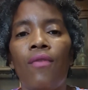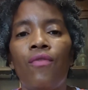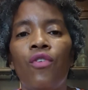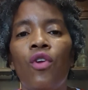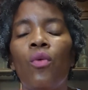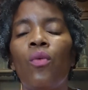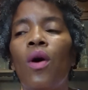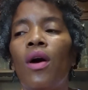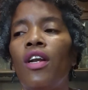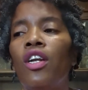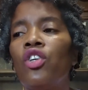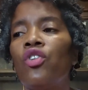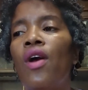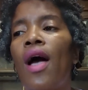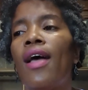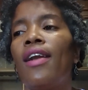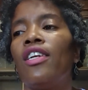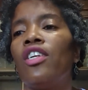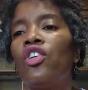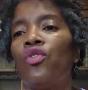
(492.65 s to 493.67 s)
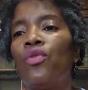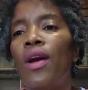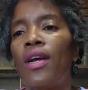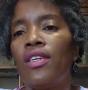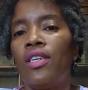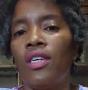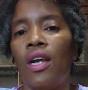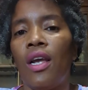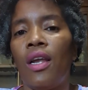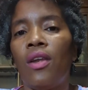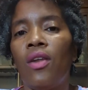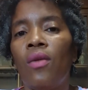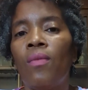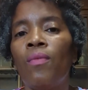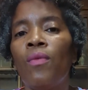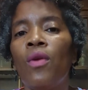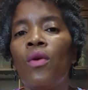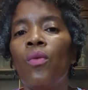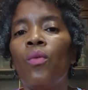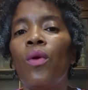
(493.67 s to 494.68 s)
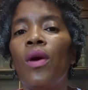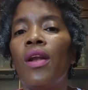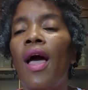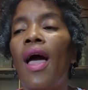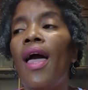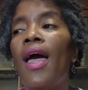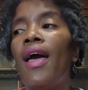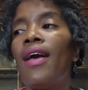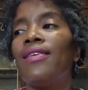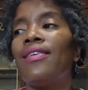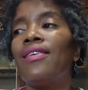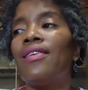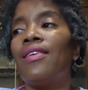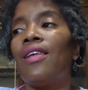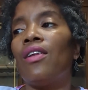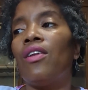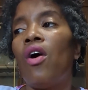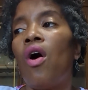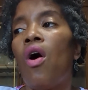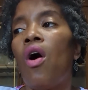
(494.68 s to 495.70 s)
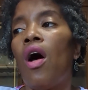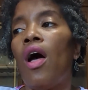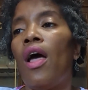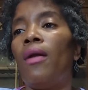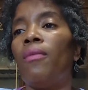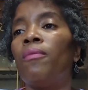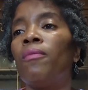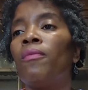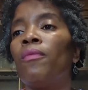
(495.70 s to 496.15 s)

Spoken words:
You want to try to stretch it. When I ask a salon,